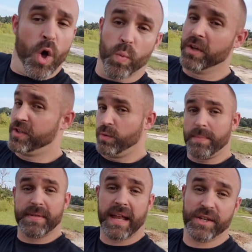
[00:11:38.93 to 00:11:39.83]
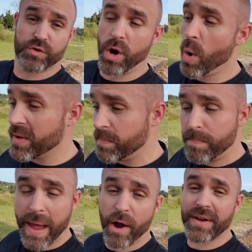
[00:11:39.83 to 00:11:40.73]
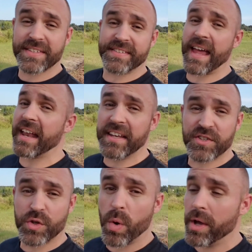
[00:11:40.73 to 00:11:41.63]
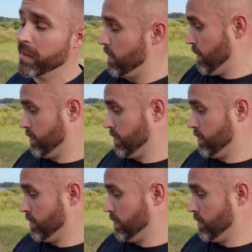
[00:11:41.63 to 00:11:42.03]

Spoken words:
Will sweet potatoes grow in barren sandy soil?